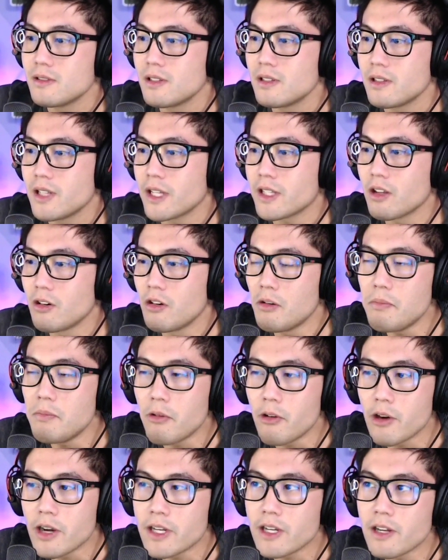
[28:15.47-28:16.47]
Like, the whole
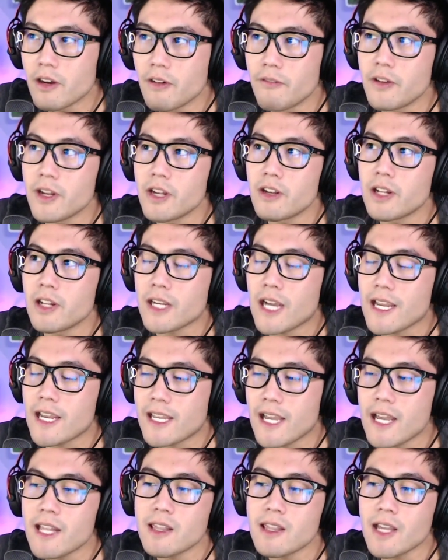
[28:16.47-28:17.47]
point of video... Like, I
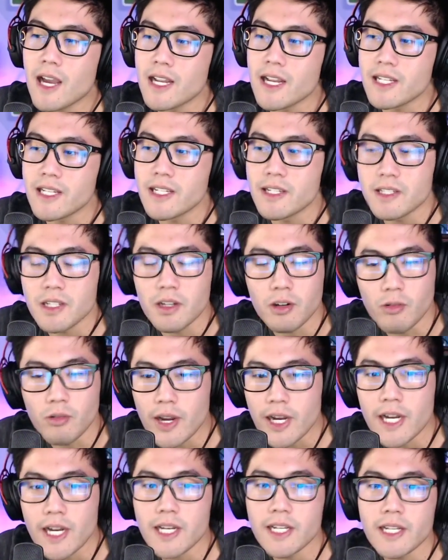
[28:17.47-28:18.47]
get the idea is a
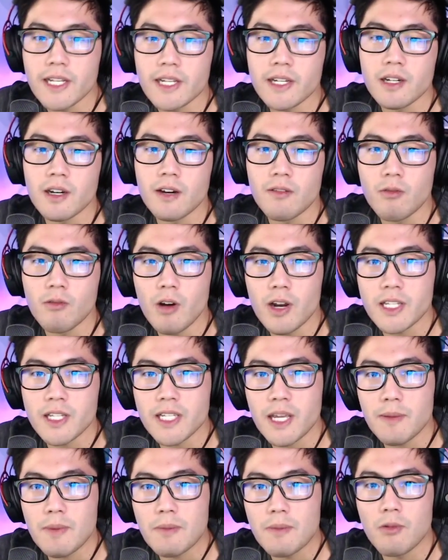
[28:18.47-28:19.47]
great idea of wanting to
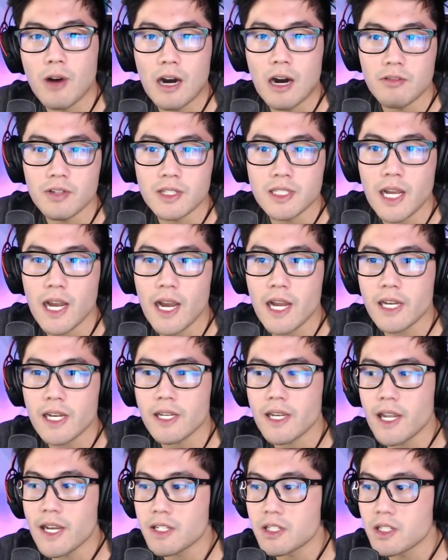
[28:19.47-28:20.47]
get people outside and
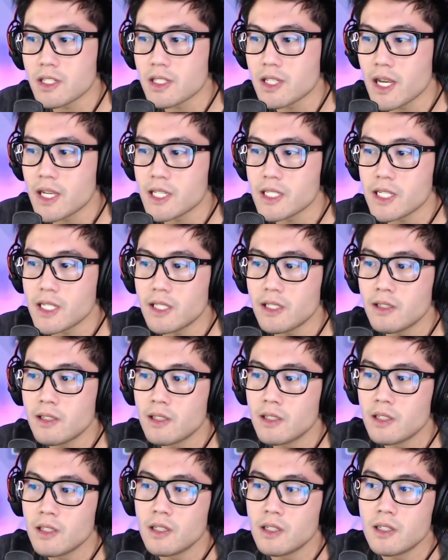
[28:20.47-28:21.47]
exercising.
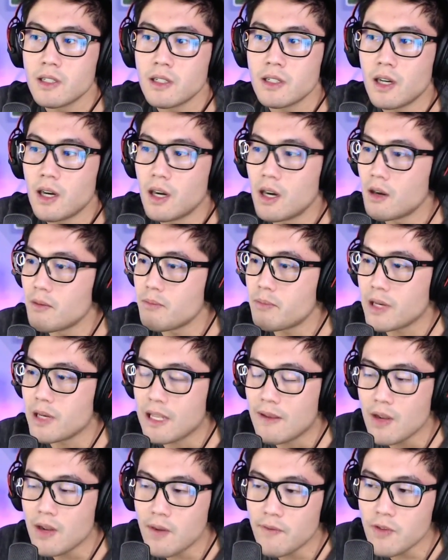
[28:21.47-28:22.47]
Um, but
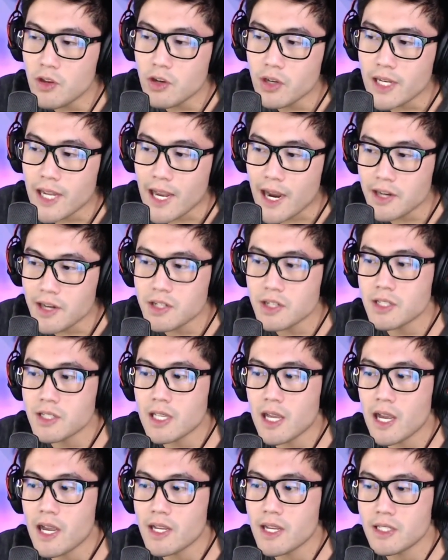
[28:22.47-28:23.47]
even if you could
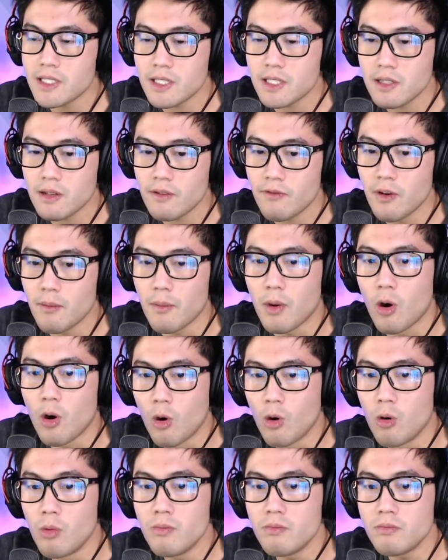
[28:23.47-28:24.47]
exercise from
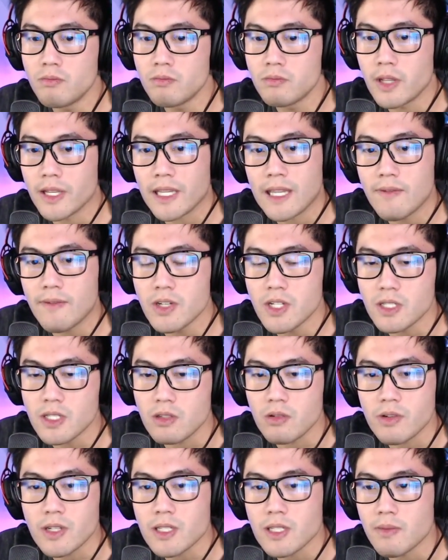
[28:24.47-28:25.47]
home, like, even just
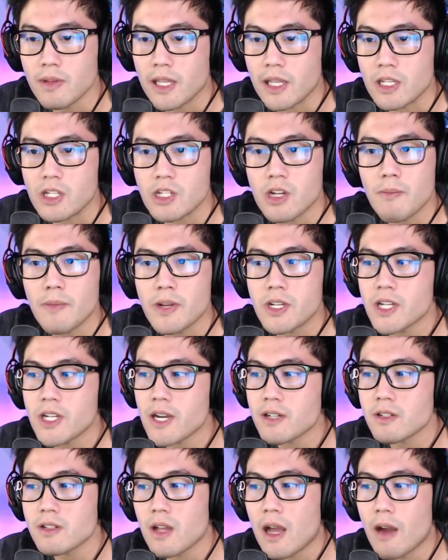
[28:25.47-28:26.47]
doing something like jumping
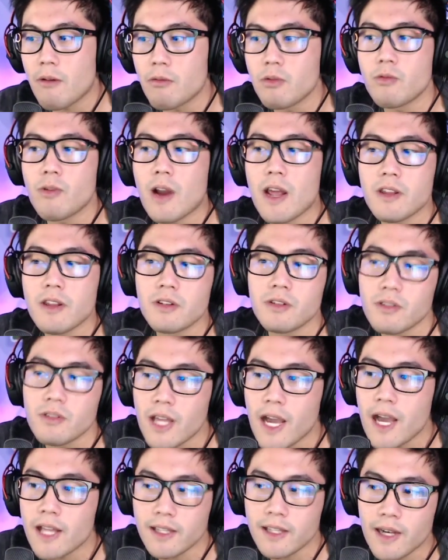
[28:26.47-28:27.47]
jacks, I would rather do
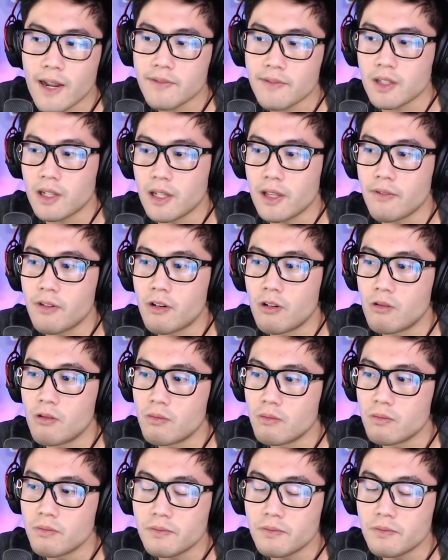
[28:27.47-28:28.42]
that than have to leave home.